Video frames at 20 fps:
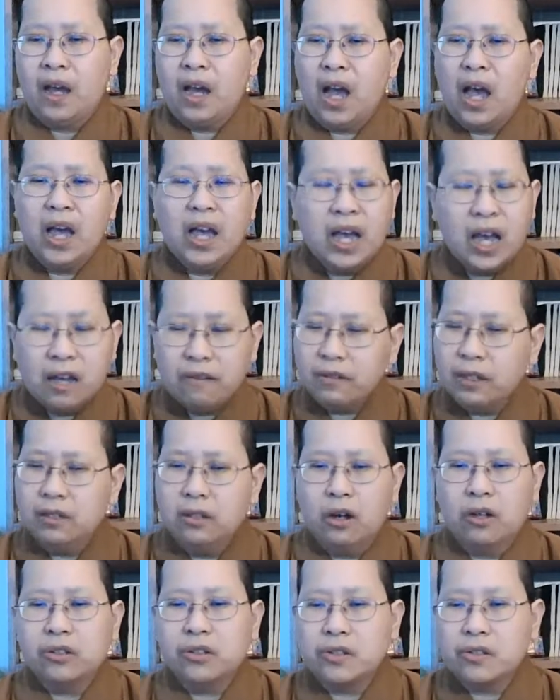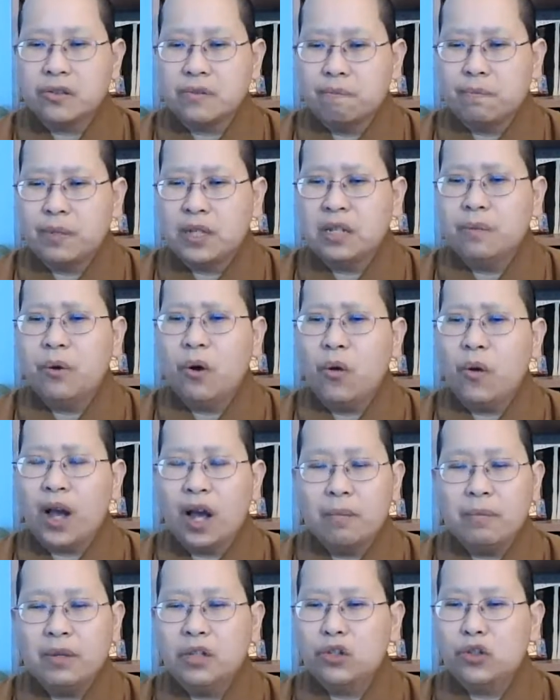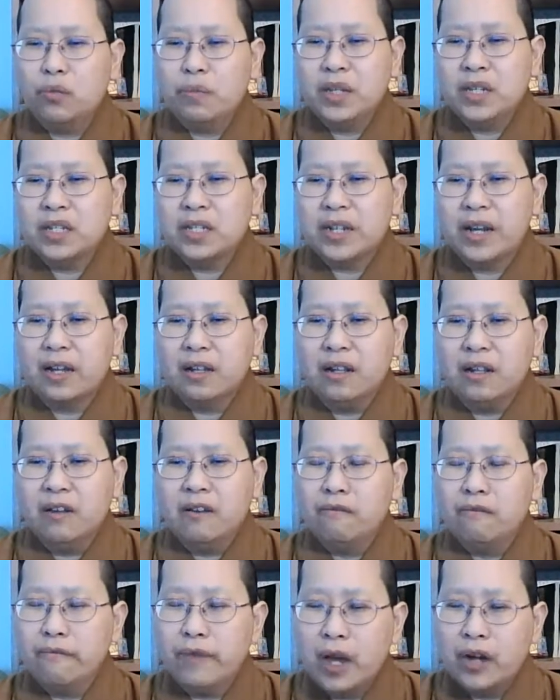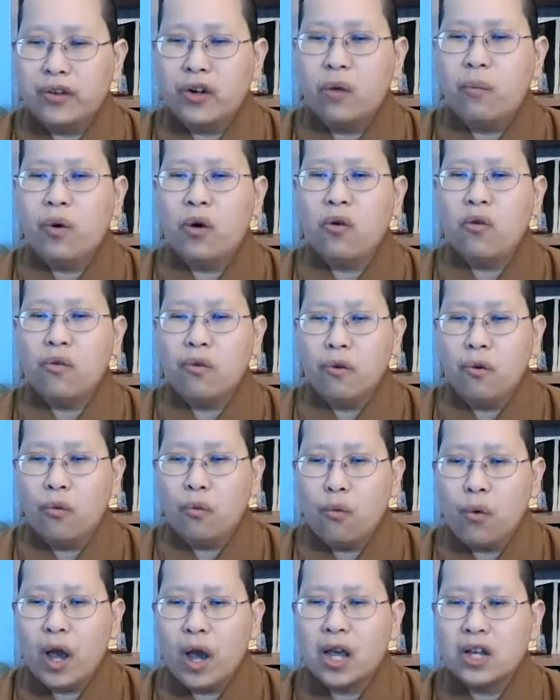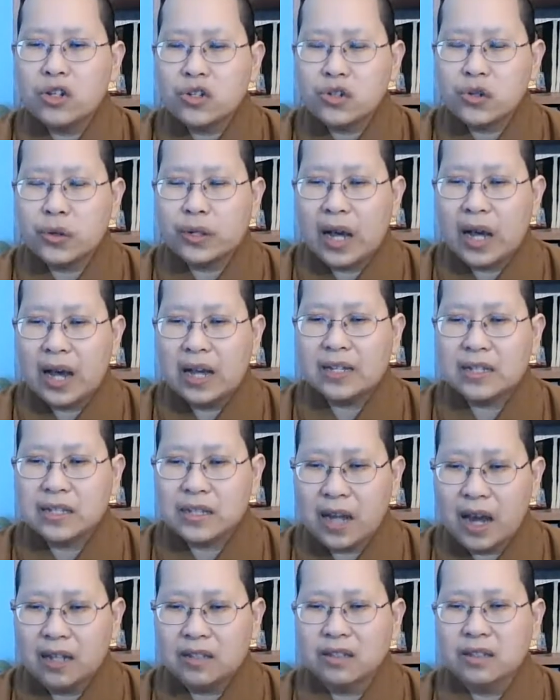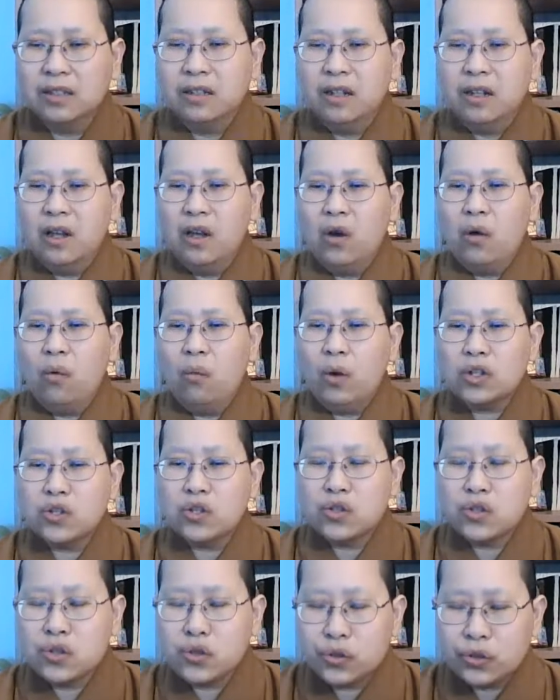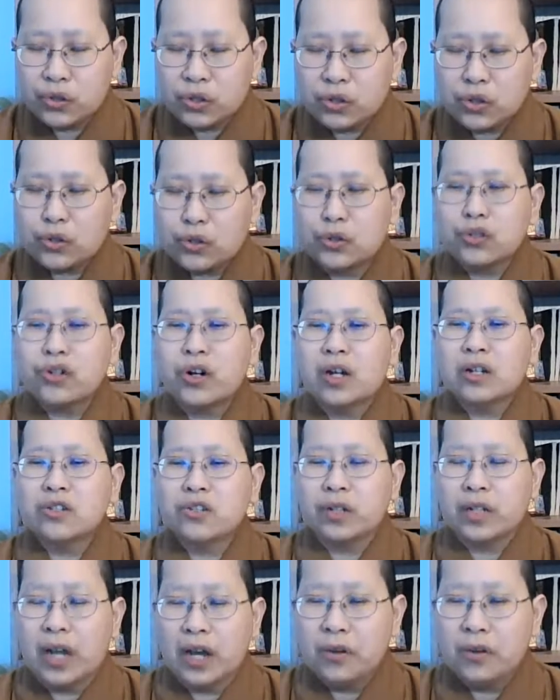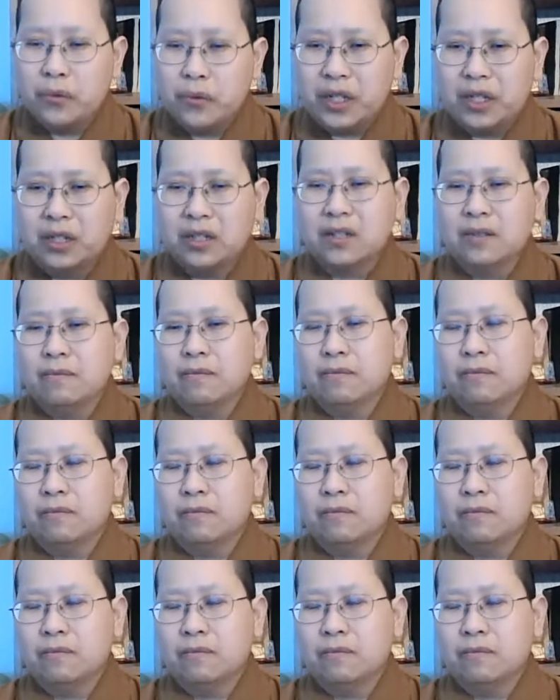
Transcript: I have a lot of people coming to me is that, Venerable, where should I start? What sutra should I read?